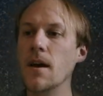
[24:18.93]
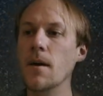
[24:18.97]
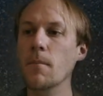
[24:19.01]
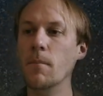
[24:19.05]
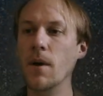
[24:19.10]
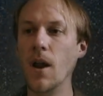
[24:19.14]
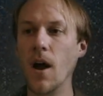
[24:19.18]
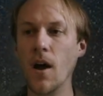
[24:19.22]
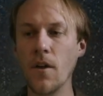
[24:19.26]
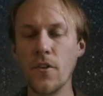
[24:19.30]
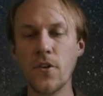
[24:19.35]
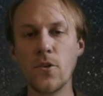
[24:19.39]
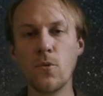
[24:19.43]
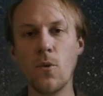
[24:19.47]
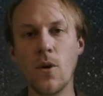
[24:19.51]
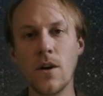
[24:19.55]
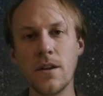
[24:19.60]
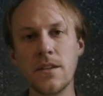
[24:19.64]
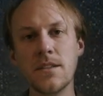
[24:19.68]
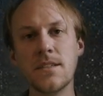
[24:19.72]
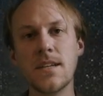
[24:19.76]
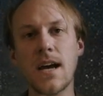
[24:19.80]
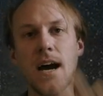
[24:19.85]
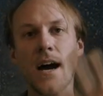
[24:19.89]
but other
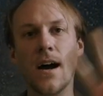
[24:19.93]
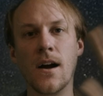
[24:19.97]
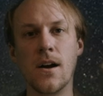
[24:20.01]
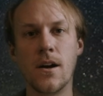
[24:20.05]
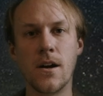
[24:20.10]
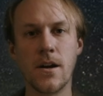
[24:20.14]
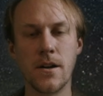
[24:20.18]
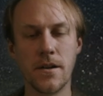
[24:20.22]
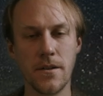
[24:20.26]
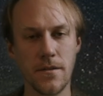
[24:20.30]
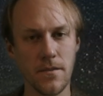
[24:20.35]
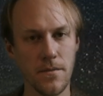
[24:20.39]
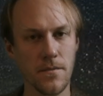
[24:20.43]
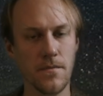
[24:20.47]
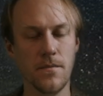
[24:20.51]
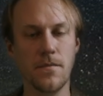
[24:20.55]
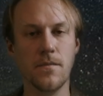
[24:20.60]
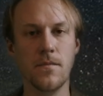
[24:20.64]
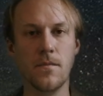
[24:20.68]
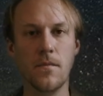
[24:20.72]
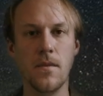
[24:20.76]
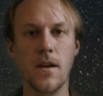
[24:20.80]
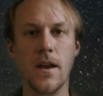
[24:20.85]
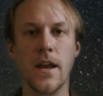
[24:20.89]
ones are
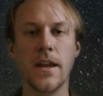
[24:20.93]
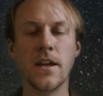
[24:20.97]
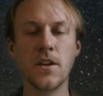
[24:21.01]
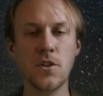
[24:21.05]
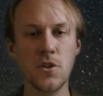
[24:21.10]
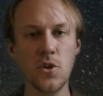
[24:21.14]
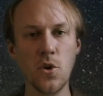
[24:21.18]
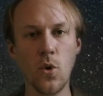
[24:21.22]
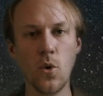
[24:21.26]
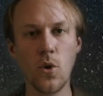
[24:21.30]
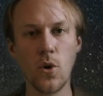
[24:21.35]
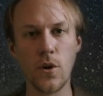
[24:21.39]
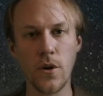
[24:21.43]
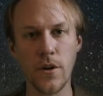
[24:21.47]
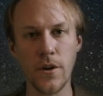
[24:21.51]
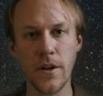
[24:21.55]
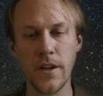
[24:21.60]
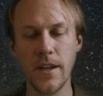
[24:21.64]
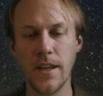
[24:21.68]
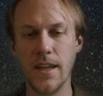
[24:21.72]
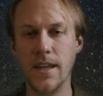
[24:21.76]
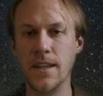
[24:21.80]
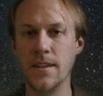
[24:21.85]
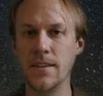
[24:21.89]
ignored
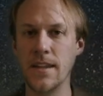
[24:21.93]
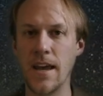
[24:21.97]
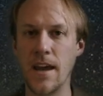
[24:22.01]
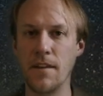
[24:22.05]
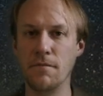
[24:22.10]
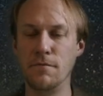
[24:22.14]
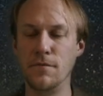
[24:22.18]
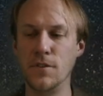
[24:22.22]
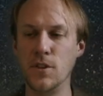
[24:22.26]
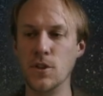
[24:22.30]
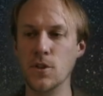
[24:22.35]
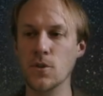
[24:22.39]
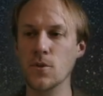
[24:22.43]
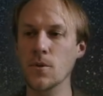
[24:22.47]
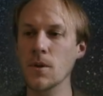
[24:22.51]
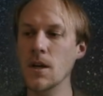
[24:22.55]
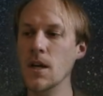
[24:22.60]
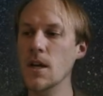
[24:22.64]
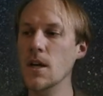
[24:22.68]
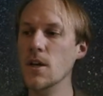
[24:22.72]
in that view.